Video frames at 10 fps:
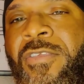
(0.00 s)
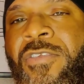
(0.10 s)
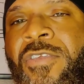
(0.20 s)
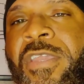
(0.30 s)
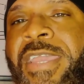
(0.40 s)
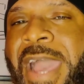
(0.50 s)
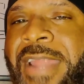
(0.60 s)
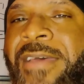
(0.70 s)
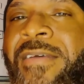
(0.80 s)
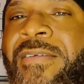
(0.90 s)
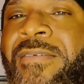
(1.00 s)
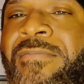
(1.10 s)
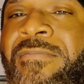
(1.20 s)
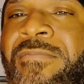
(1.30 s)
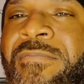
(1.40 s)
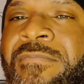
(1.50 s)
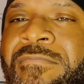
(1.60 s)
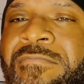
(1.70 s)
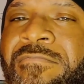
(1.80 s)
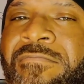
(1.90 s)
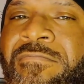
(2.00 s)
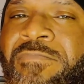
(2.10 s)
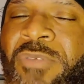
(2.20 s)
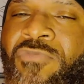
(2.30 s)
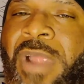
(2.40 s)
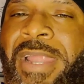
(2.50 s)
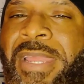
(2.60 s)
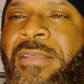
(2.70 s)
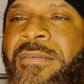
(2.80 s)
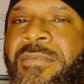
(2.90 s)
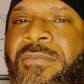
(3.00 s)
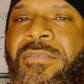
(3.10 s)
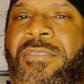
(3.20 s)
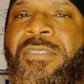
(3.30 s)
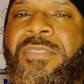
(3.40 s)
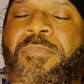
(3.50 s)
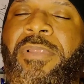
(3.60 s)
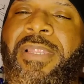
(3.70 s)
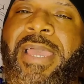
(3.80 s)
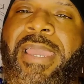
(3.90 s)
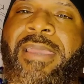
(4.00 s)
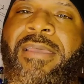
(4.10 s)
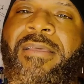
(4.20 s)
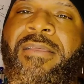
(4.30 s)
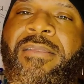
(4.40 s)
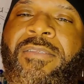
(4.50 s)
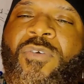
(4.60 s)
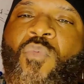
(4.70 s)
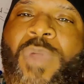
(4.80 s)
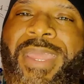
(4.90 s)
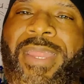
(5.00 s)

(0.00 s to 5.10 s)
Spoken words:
You gotta be ready to play to win.